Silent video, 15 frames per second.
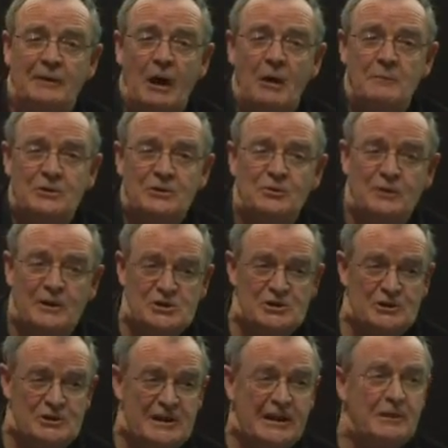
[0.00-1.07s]
open to
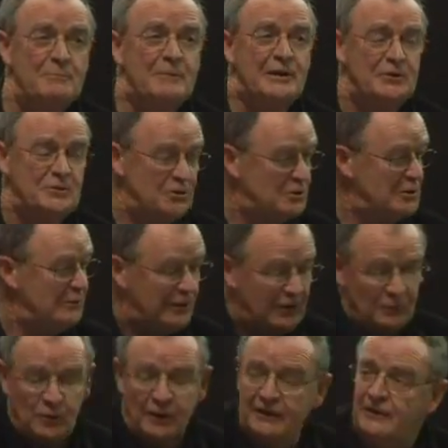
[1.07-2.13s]
questions in a minute or two, but
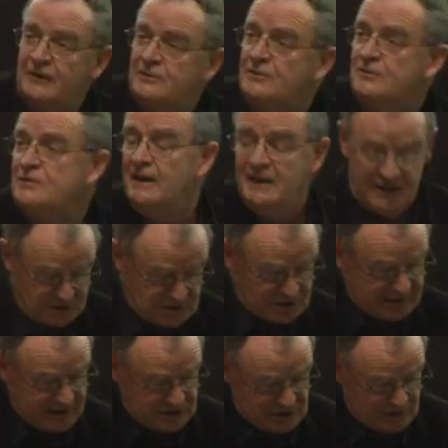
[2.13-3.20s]
I'd quite like to
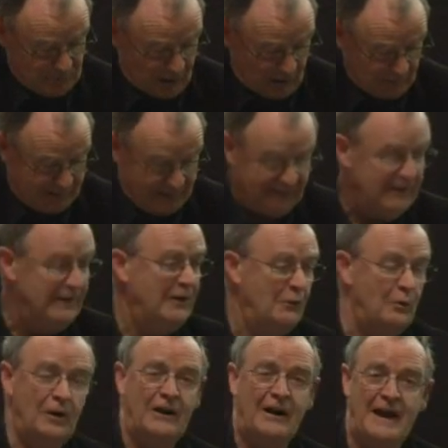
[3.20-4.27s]
just get Jim,
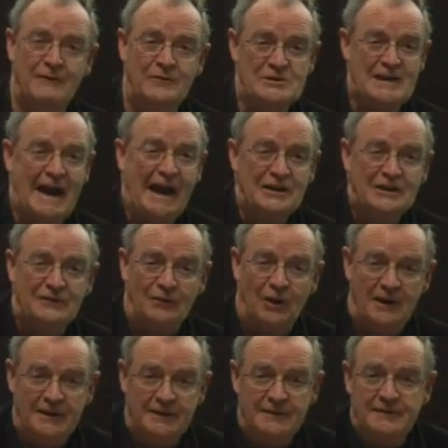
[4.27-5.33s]
while I have his
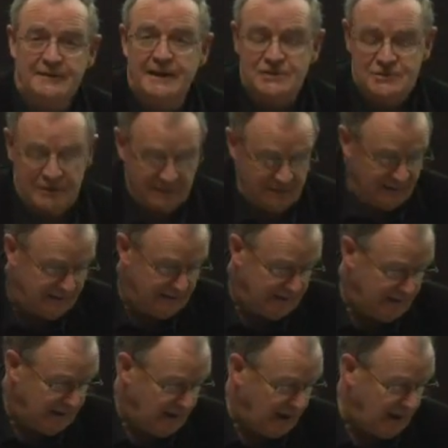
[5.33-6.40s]
undivided attention,
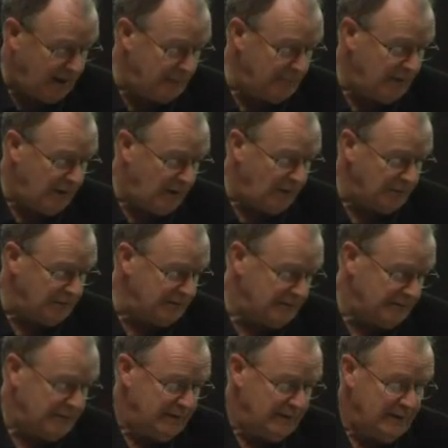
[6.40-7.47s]
on
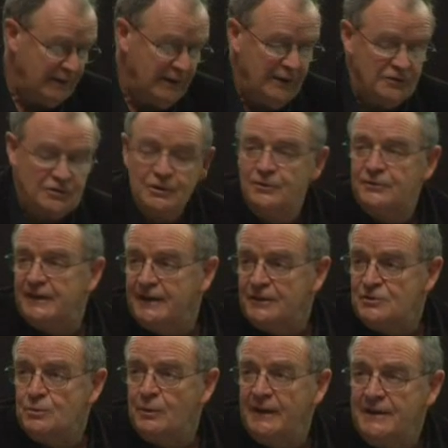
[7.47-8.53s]
two
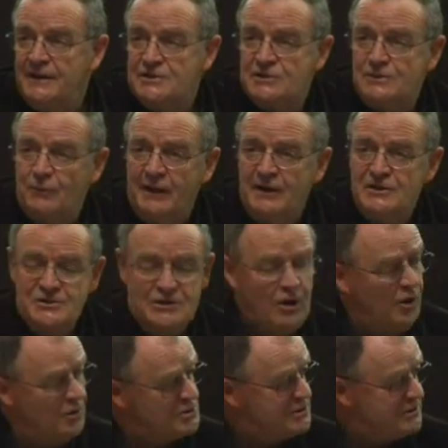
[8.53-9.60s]
things. One is the
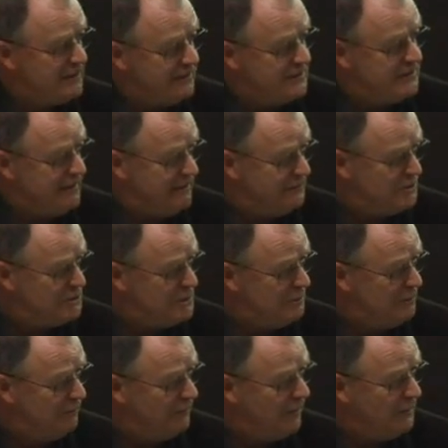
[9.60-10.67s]
hostility that you
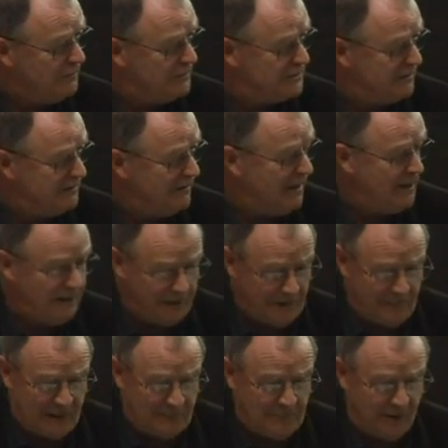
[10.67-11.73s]
provoked
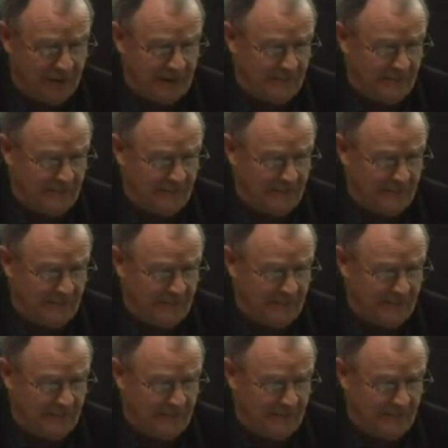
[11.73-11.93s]
among